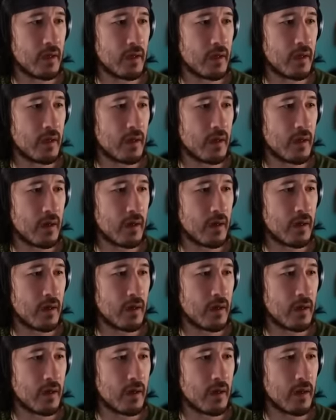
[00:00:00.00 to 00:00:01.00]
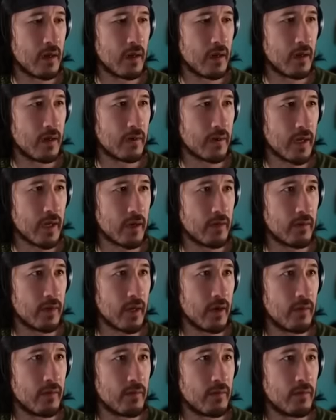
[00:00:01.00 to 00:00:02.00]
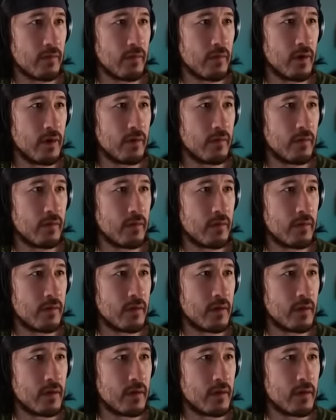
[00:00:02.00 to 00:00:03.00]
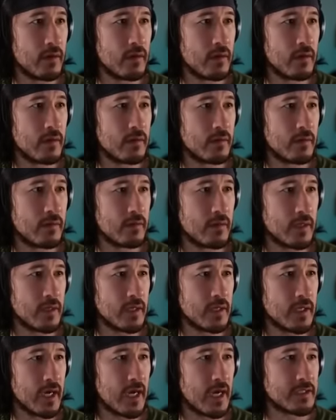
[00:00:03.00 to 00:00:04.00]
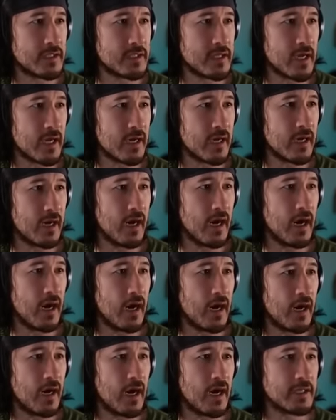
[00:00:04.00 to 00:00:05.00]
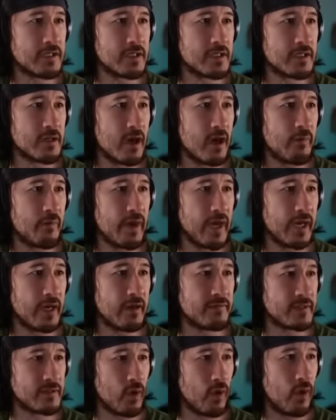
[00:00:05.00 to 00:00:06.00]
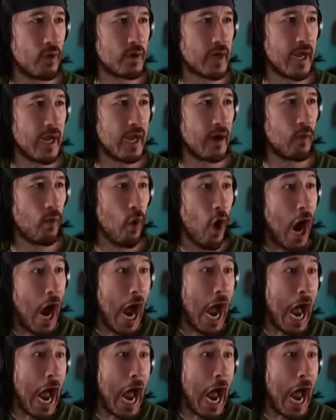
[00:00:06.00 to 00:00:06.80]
Made it. Okay, here we go. Whoa. What did I- I just got a, uh, I just saw a ping of- okay, what?